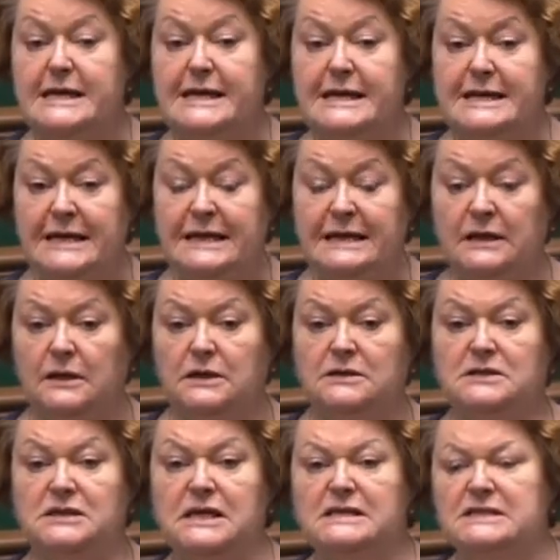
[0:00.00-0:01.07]
In
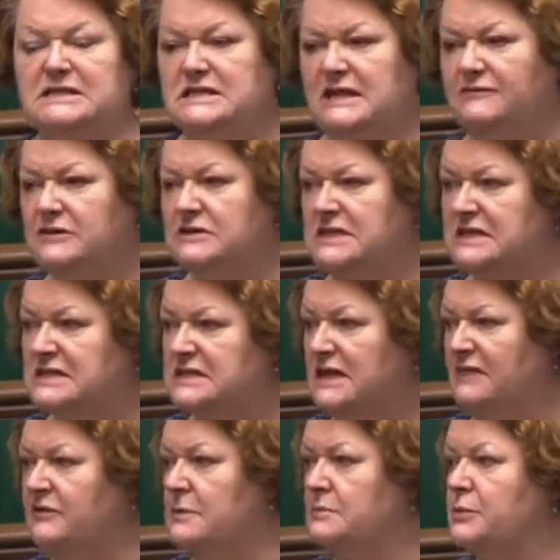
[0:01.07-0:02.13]
England,
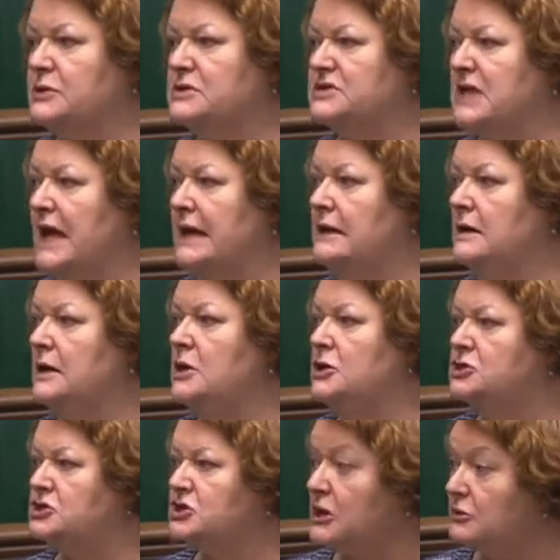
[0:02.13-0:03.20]
77%
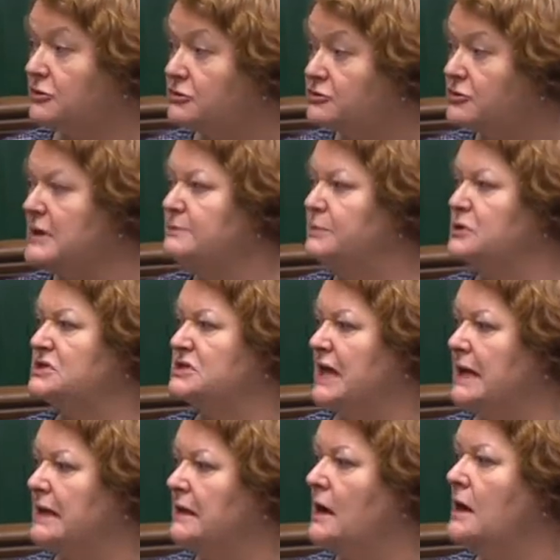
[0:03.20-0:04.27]
share
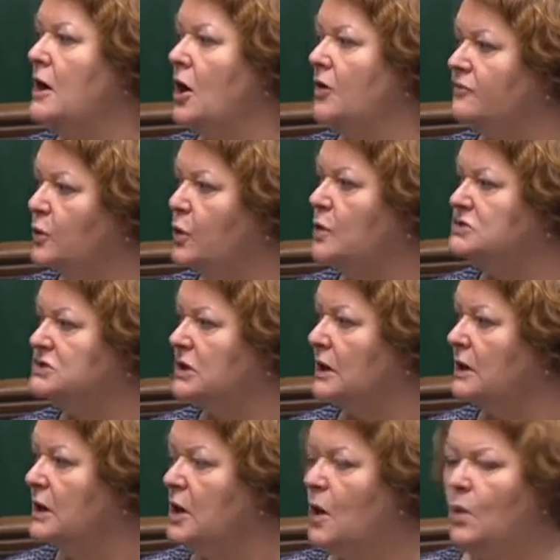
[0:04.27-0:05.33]
3% of quota,
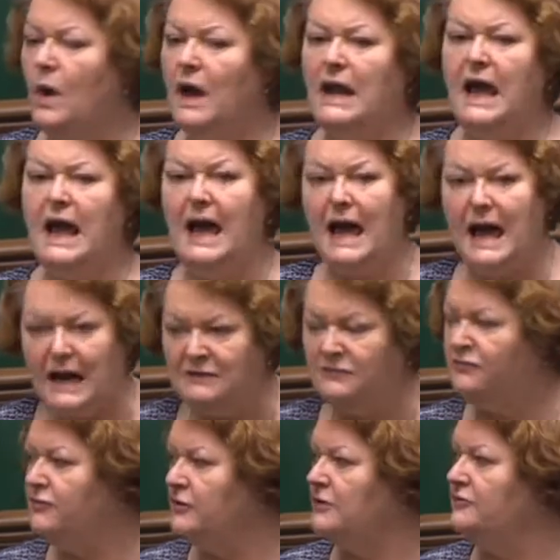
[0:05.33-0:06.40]
while a
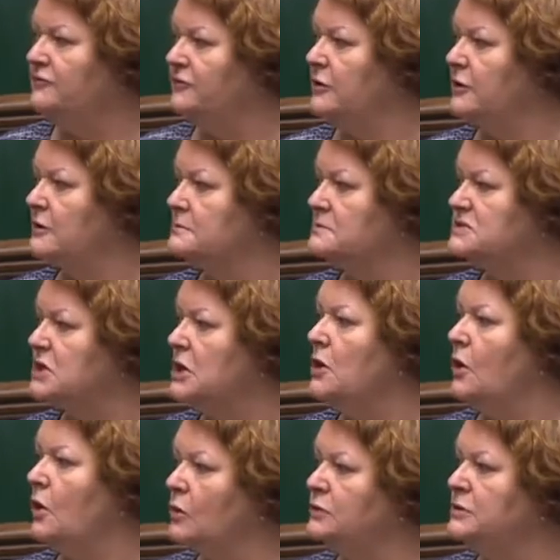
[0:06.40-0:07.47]
handful of firms
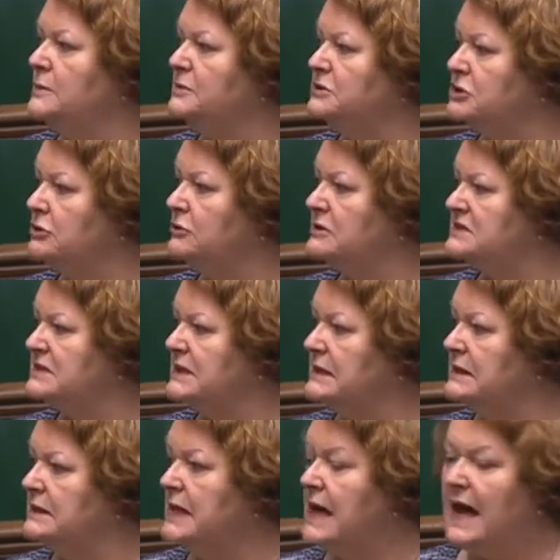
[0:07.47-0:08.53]
own the majority.
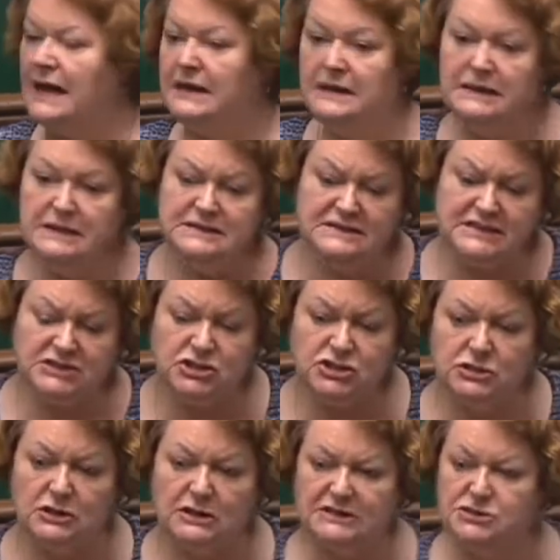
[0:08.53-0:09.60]
And an
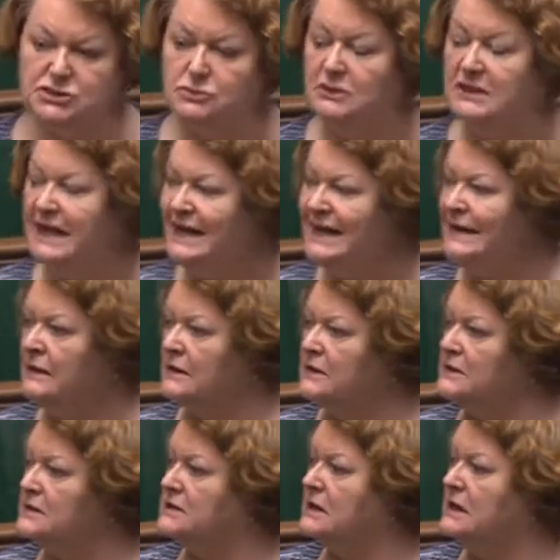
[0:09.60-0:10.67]
additional issue in
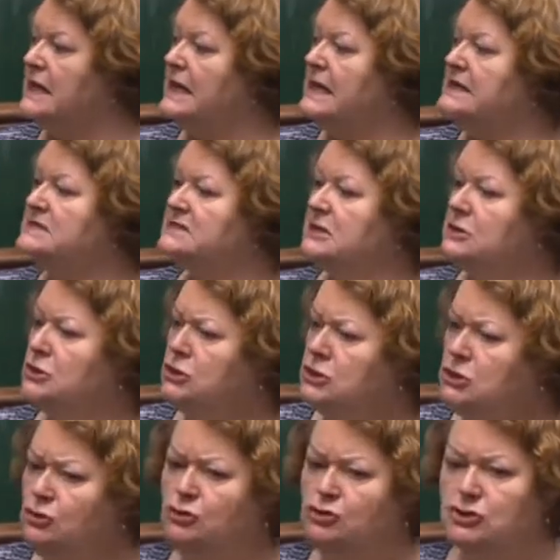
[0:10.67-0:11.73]
England is that
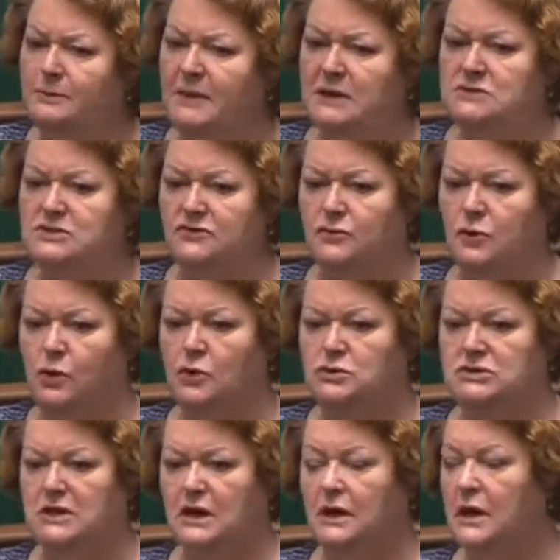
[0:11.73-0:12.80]
huge amounts of
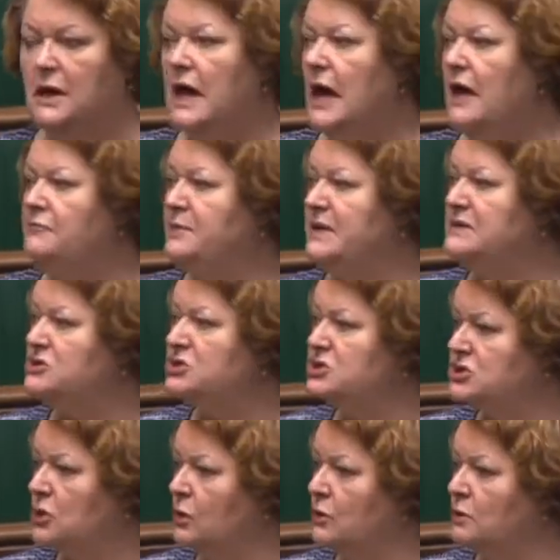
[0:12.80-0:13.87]
quota have been
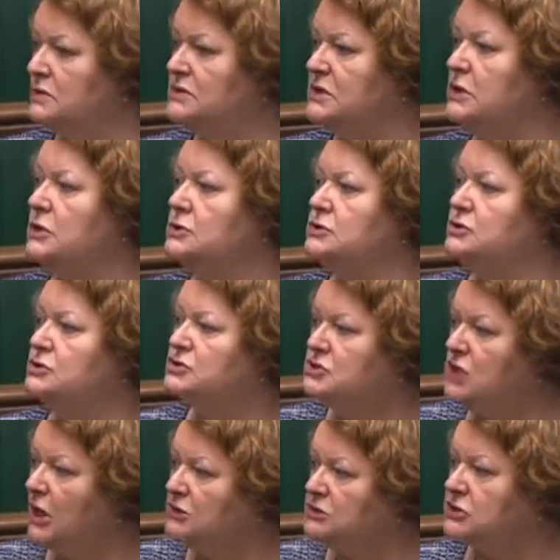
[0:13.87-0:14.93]
sold to
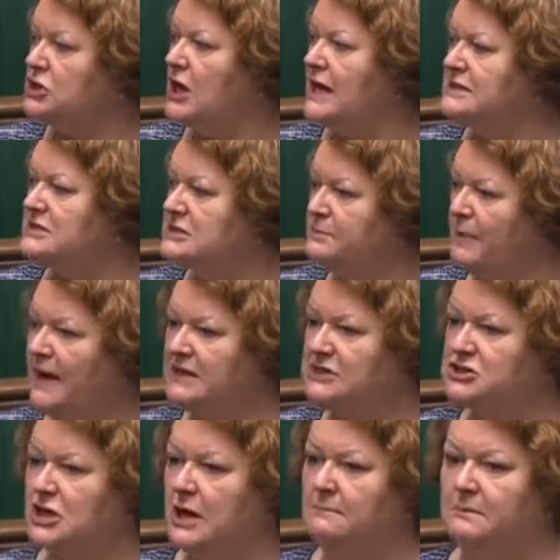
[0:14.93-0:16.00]
Dutch and
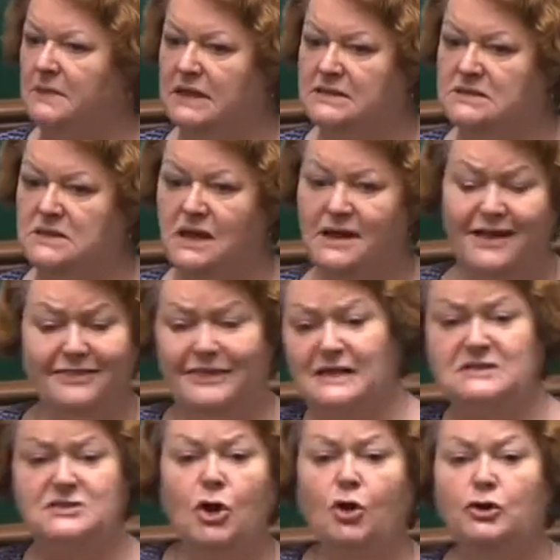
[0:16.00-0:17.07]
Spanish companies.
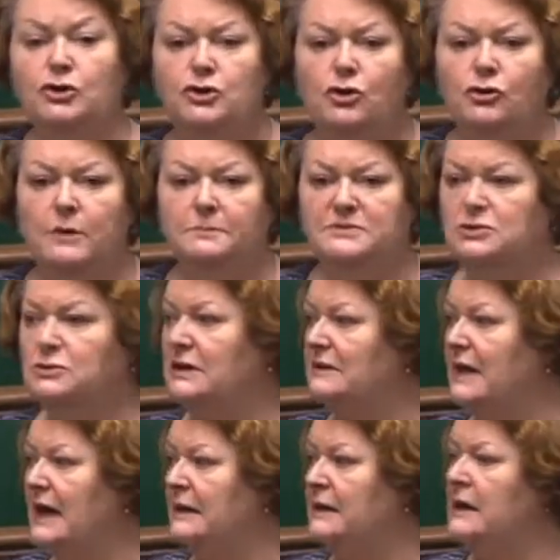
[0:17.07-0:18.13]
That's not Europe doing
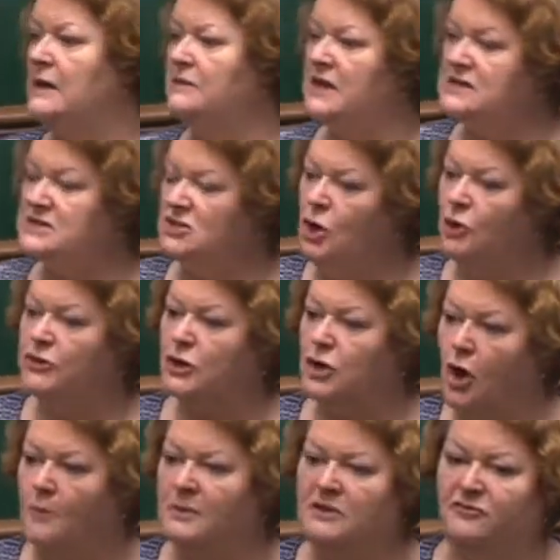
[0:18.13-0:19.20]
that. That's not the
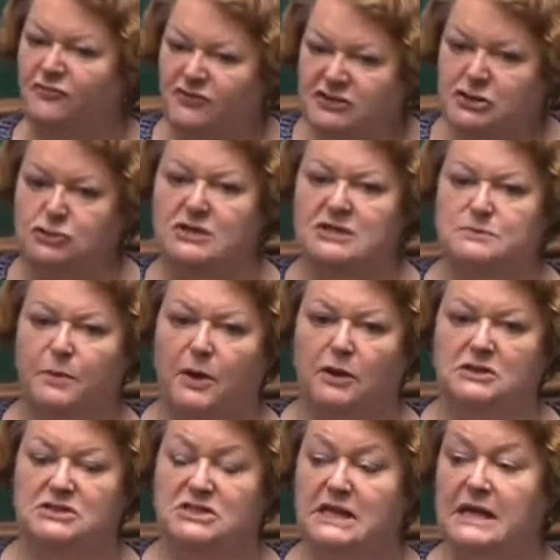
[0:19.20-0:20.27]
common fisheries
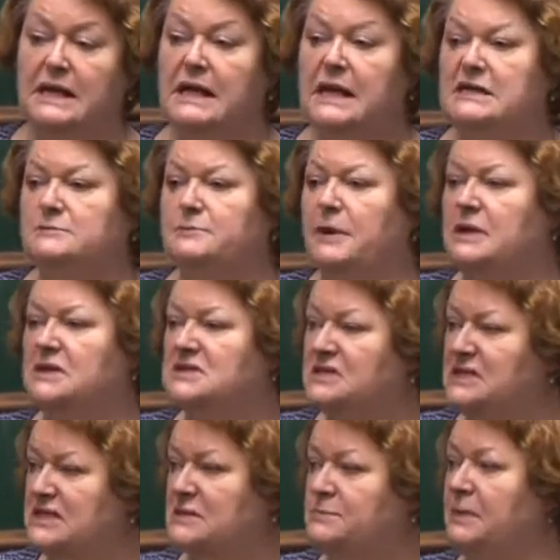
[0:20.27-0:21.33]
policy. It's because
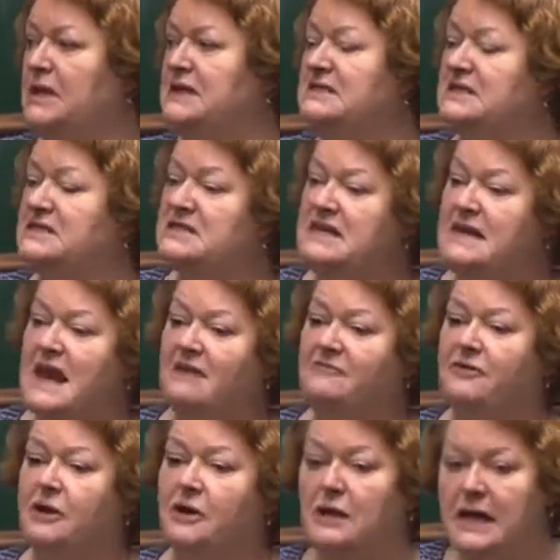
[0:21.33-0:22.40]
this place has
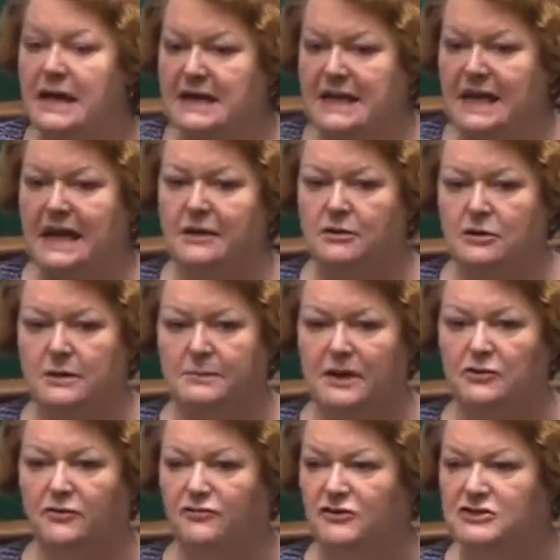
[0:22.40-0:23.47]
never cared
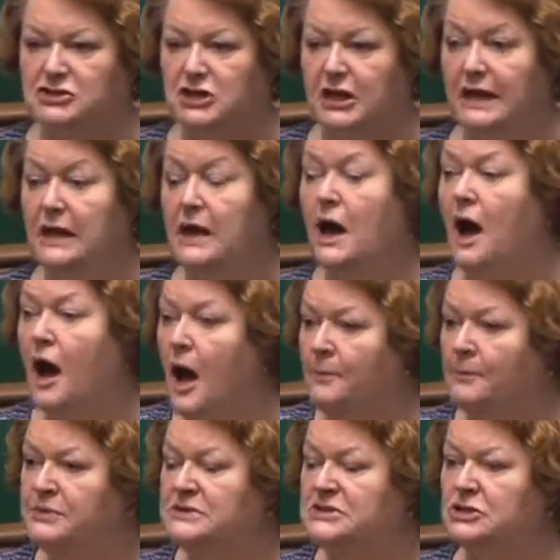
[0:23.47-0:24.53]
about fishing.
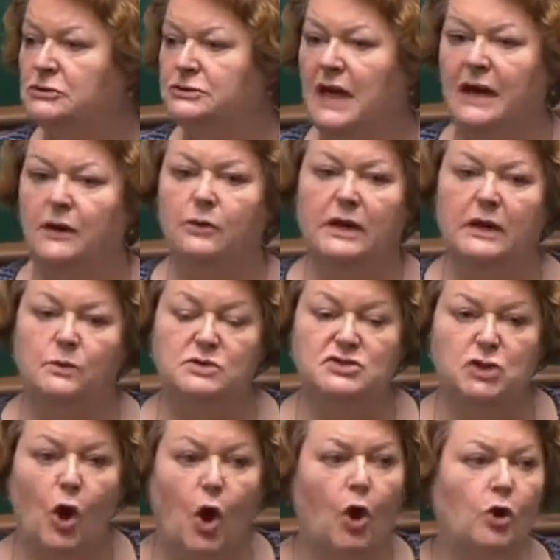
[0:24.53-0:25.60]
Up until now, it
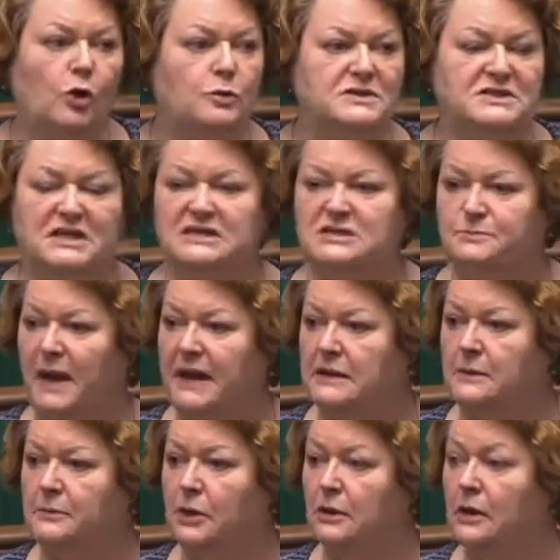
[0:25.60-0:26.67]
was always
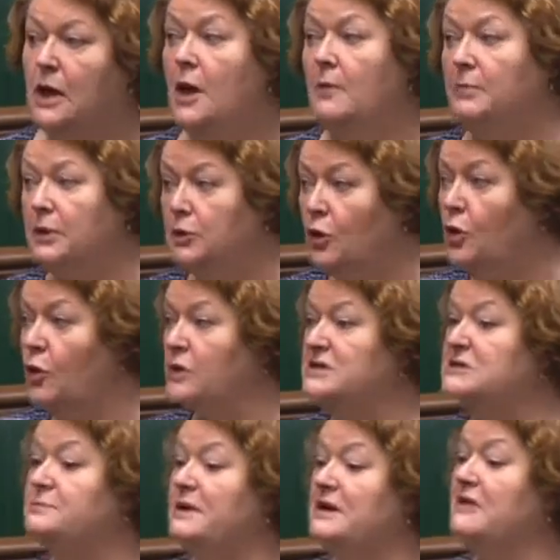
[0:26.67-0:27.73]
expendable. But, oh,
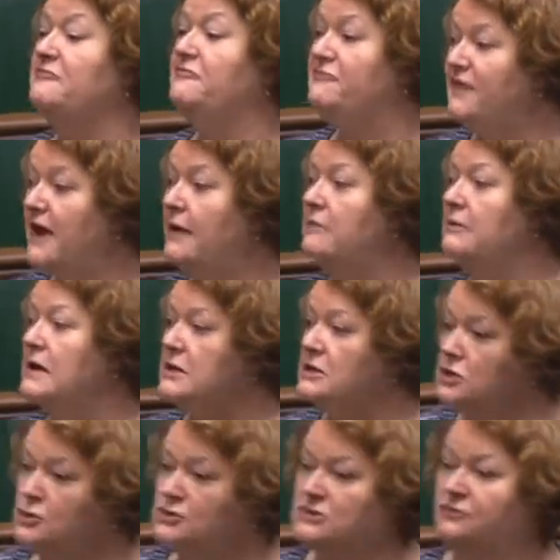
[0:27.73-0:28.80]
it's been a very
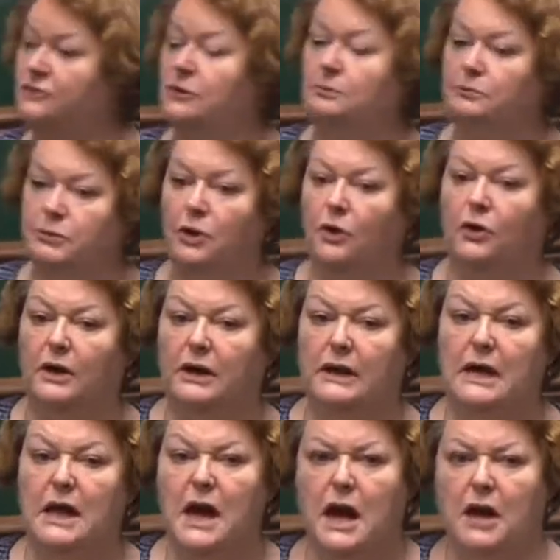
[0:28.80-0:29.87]
useful ploy
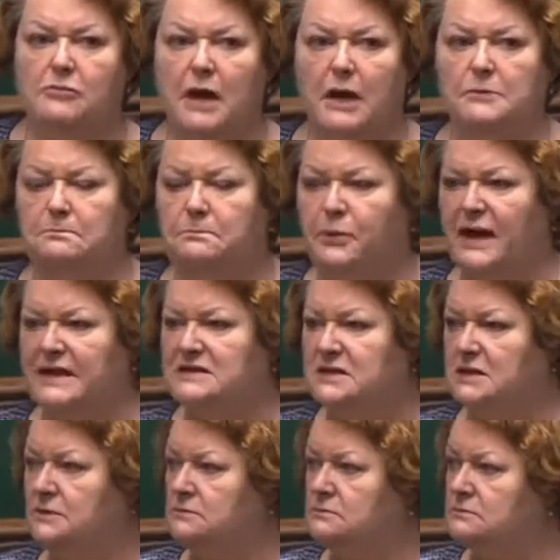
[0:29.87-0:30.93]
around
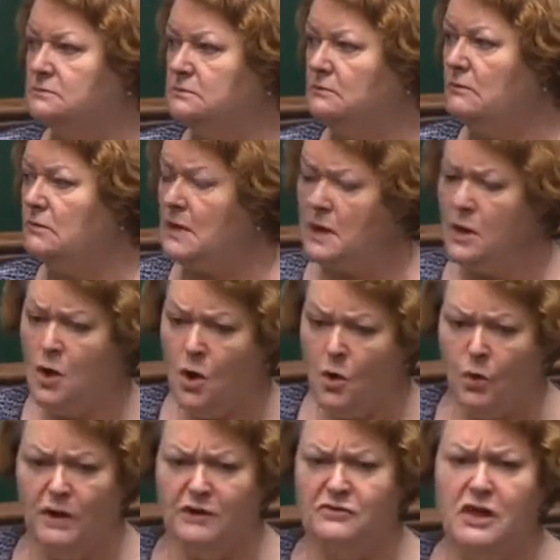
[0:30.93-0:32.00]
Brexit.
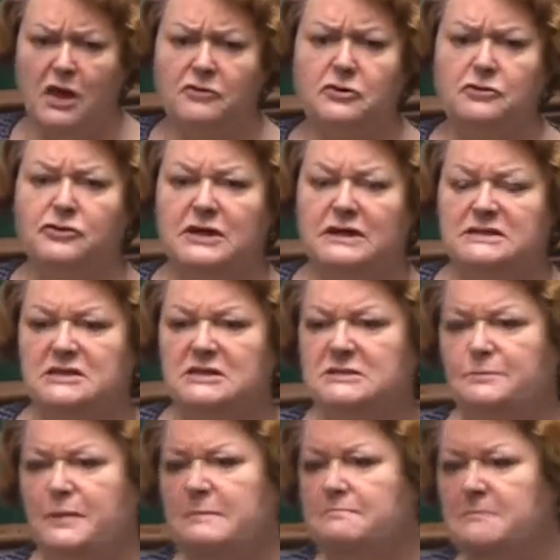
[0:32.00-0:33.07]
One of the other things that's
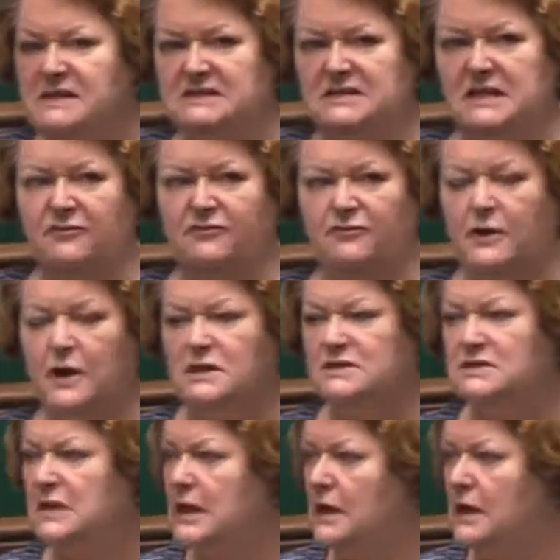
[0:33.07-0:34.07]
been missing for us